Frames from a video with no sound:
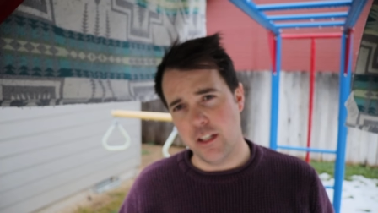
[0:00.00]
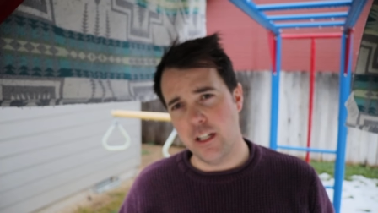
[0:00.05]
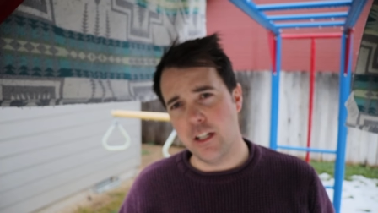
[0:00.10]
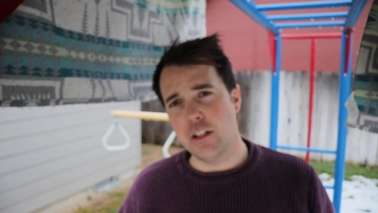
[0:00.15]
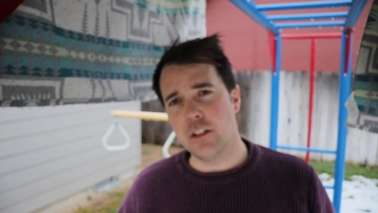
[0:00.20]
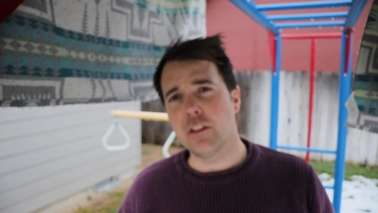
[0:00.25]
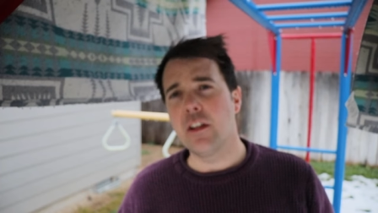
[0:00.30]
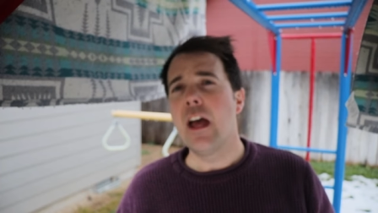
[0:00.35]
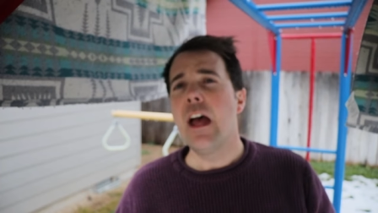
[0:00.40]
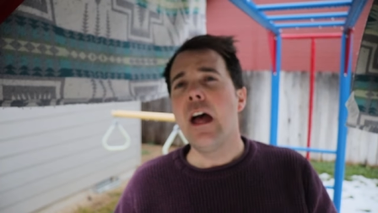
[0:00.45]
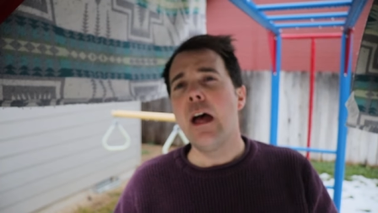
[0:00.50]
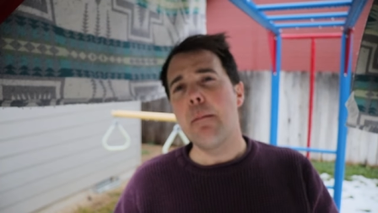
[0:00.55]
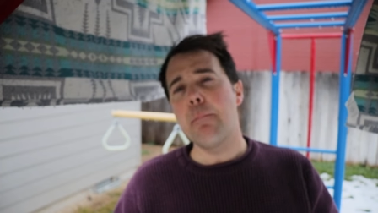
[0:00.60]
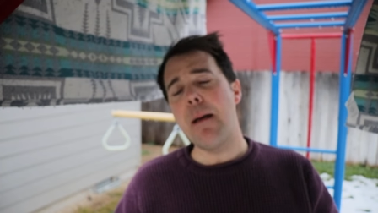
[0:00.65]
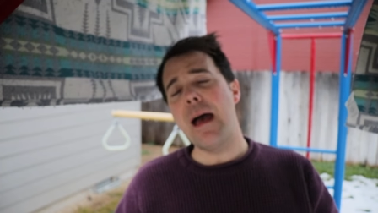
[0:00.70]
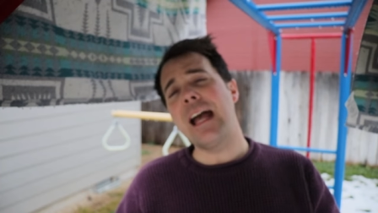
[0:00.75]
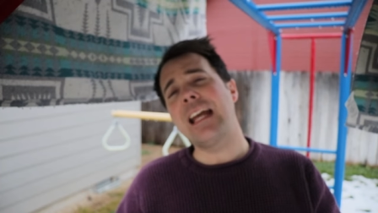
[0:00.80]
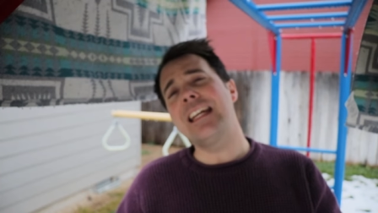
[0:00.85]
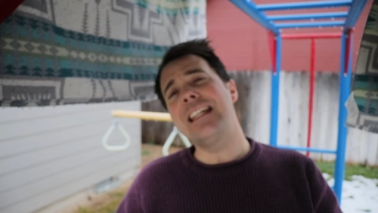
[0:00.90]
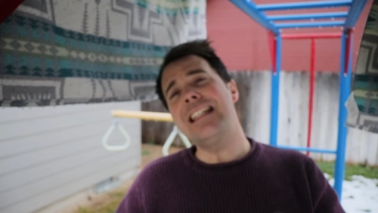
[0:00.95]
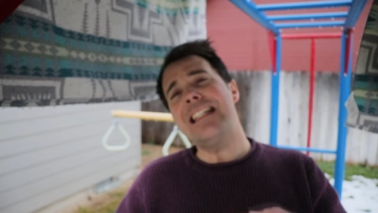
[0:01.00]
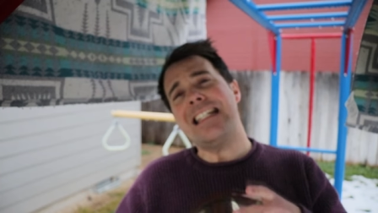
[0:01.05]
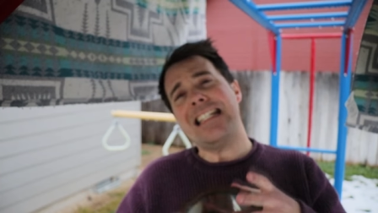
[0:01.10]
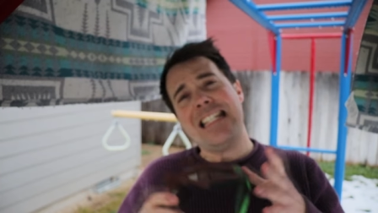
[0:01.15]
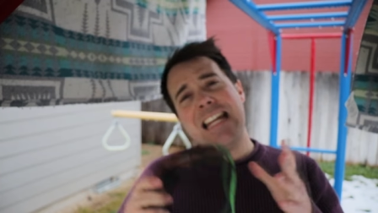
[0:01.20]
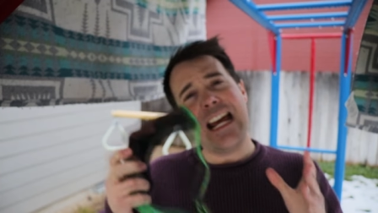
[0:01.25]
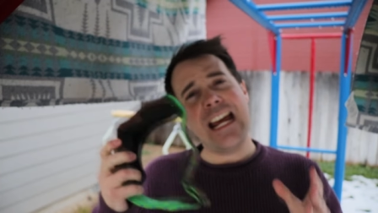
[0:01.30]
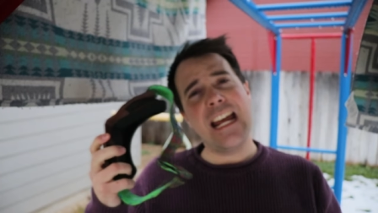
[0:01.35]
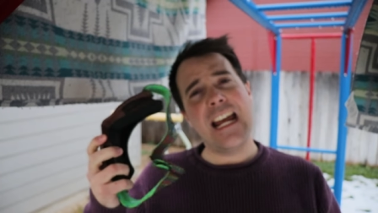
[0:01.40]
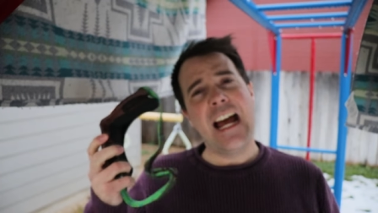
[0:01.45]
the years. Back in the
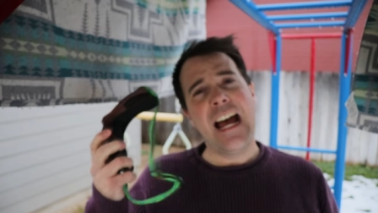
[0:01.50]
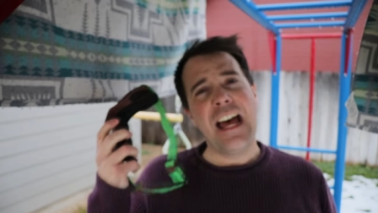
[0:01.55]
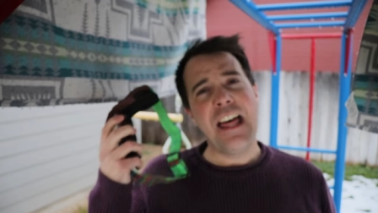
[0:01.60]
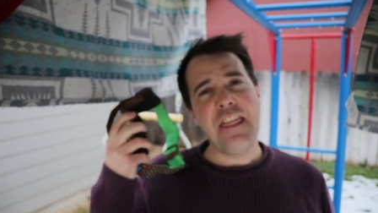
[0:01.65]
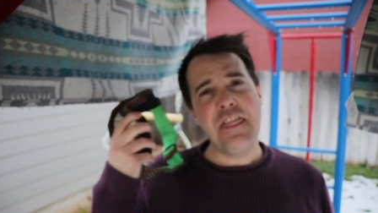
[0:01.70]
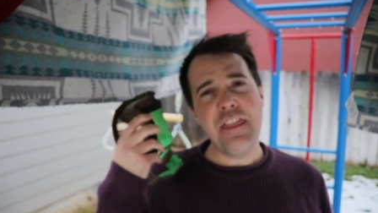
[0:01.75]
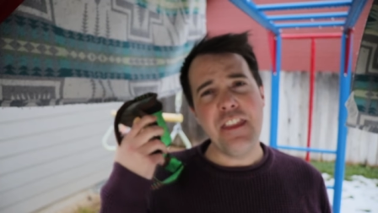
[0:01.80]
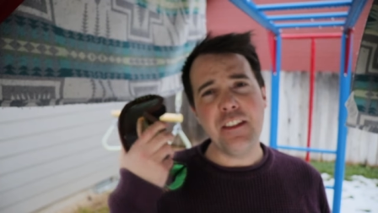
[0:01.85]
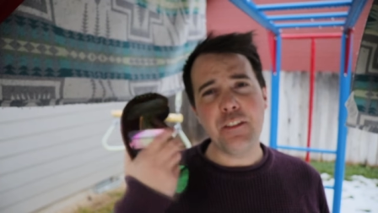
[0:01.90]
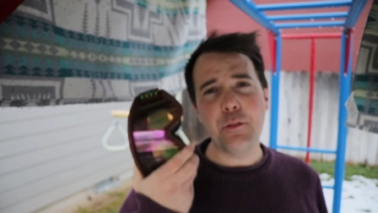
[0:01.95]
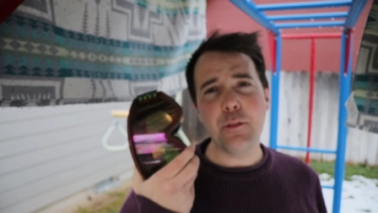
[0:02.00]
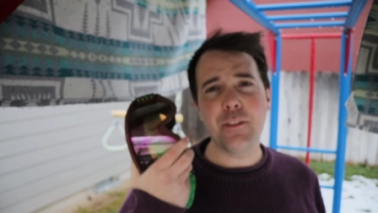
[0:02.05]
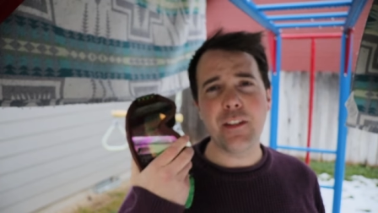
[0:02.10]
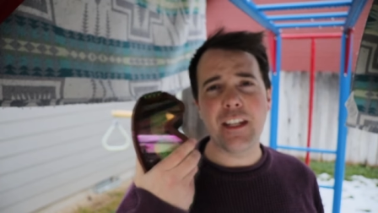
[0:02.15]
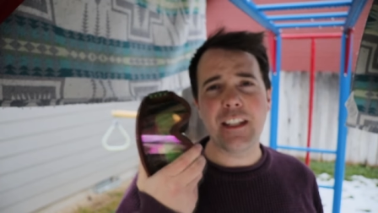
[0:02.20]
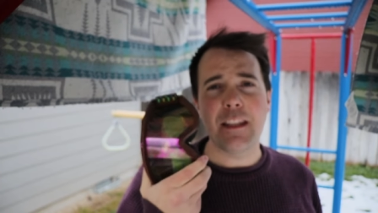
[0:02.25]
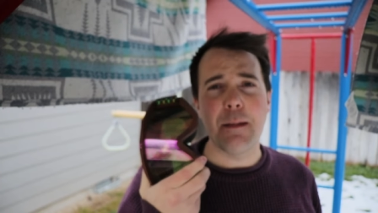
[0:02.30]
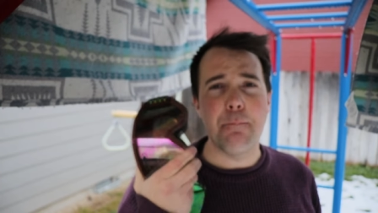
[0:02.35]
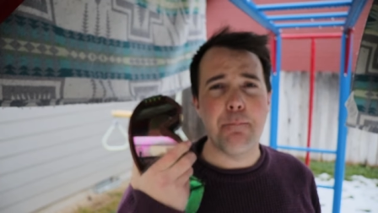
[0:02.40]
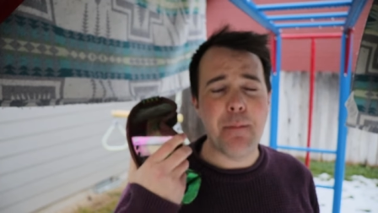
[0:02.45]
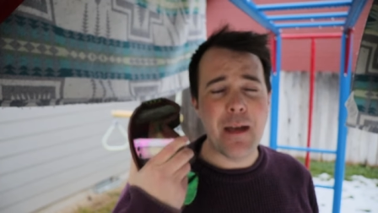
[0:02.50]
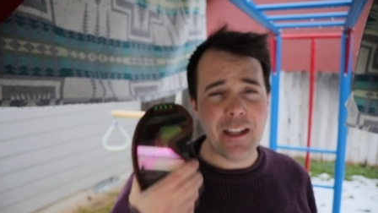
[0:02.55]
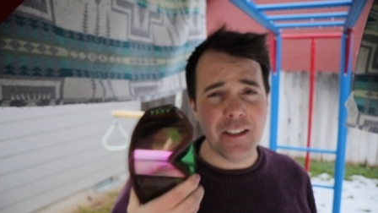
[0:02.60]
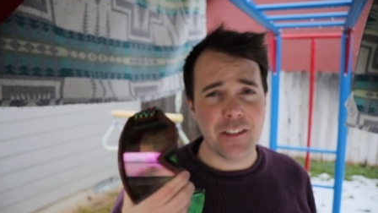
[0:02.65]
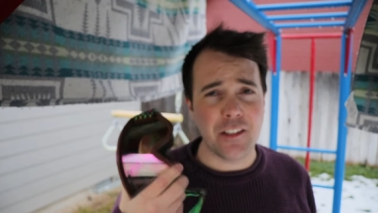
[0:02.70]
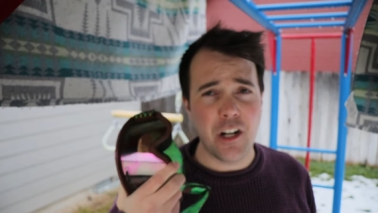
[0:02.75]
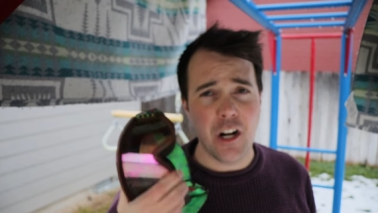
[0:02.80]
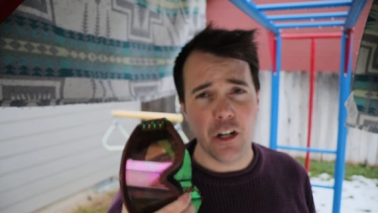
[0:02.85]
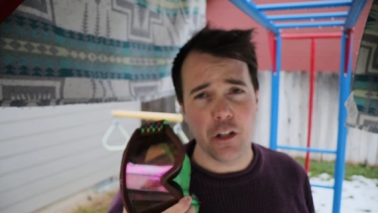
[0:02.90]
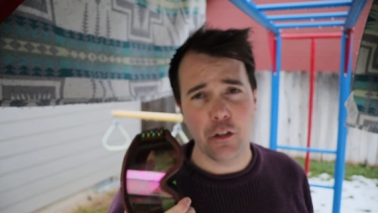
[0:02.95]
day, this was like the
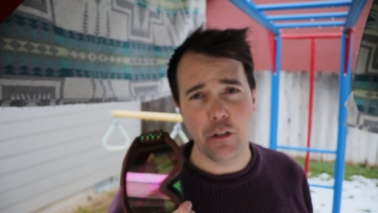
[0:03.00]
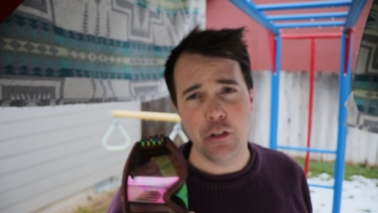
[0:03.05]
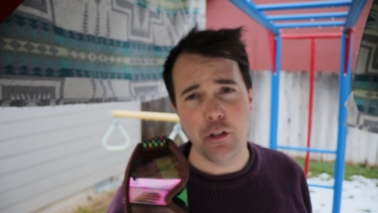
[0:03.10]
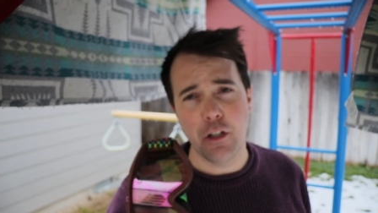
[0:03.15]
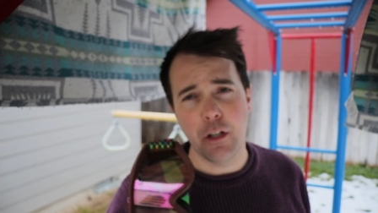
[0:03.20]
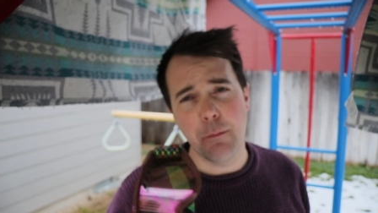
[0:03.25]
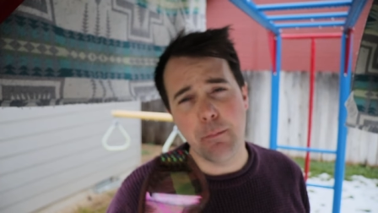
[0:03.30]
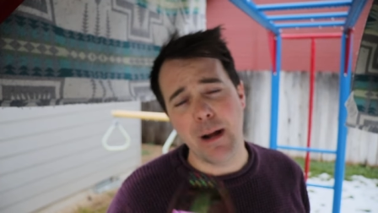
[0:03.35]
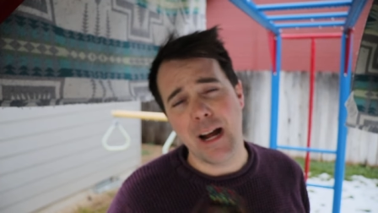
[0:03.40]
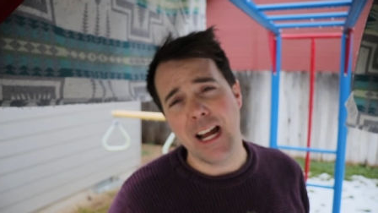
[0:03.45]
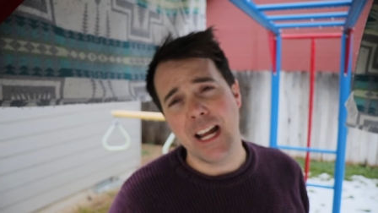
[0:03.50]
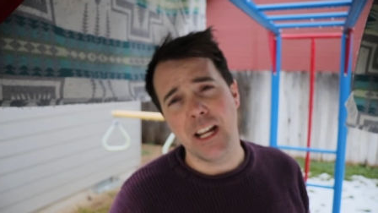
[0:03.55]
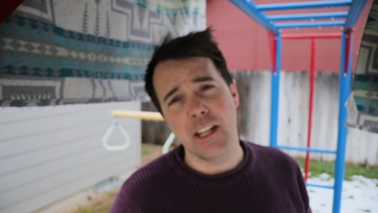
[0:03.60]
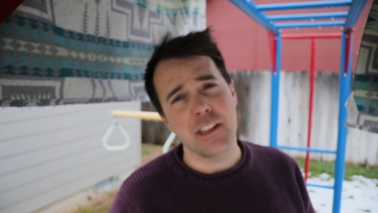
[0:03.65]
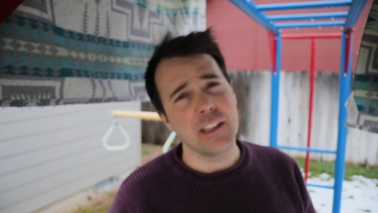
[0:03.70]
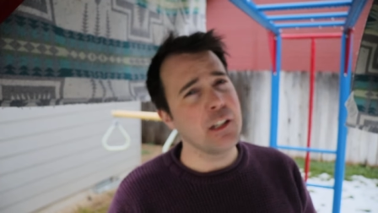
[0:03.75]
best goggle you could buy.